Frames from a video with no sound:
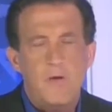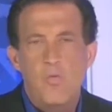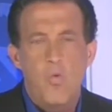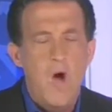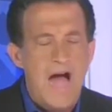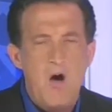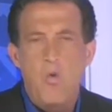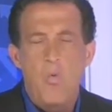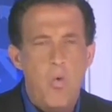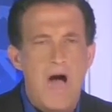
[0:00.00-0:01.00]

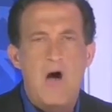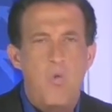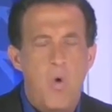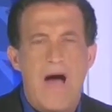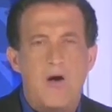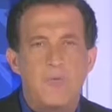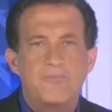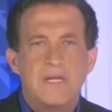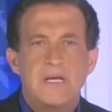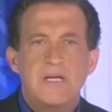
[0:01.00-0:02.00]
Wow, wow, wow.
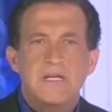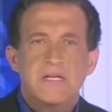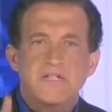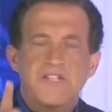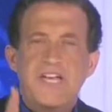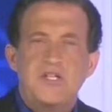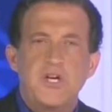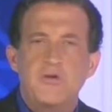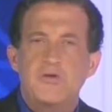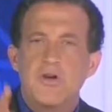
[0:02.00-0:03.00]
Stay
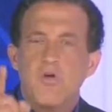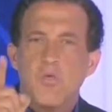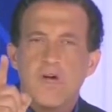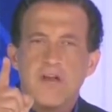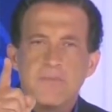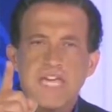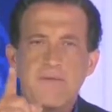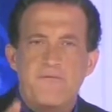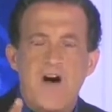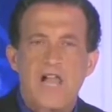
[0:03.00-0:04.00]
tuned. We're going to
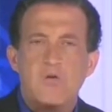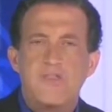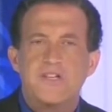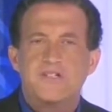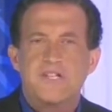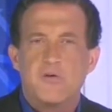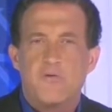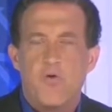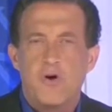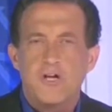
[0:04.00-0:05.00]
keep following this deal
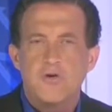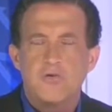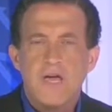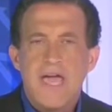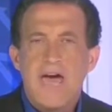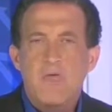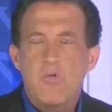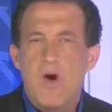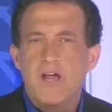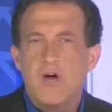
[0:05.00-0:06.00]
for you, and we
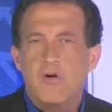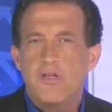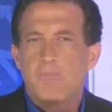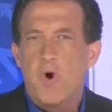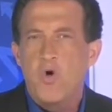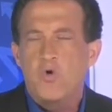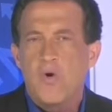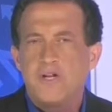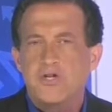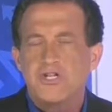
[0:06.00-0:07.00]
want to go to the poll
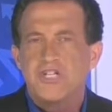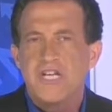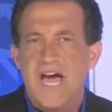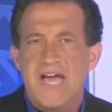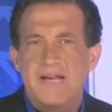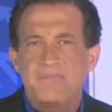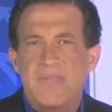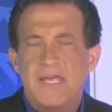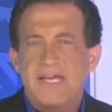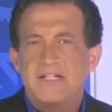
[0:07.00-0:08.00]
question tonight.
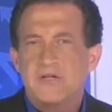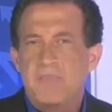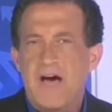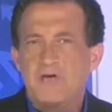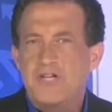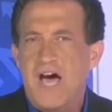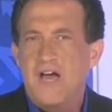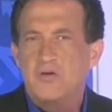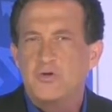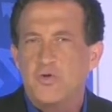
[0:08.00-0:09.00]
It's about
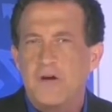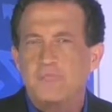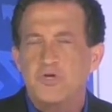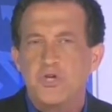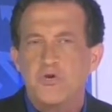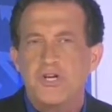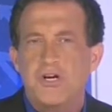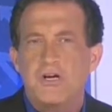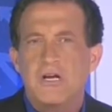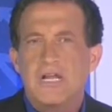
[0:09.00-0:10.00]
Donald Trump Jr.